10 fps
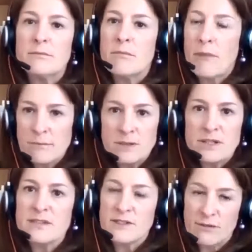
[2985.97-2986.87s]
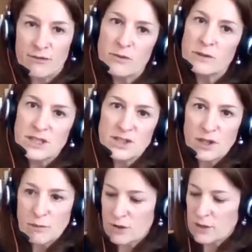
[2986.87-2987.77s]
members of different religious
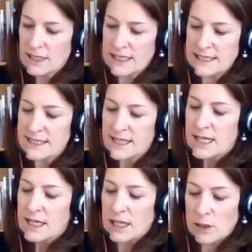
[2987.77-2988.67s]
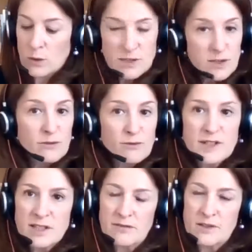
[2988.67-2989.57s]
communities, also for
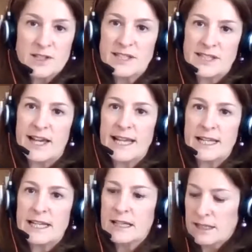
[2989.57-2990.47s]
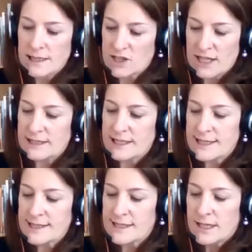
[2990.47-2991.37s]
civil society
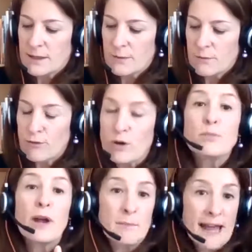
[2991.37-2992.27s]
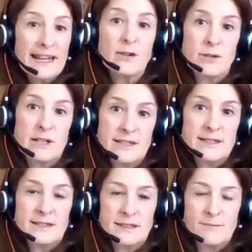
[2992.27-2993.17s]
agendas, for pragmatic
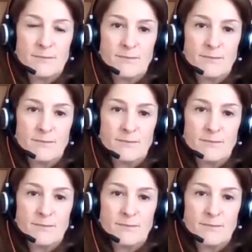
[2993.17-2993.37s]
reasons.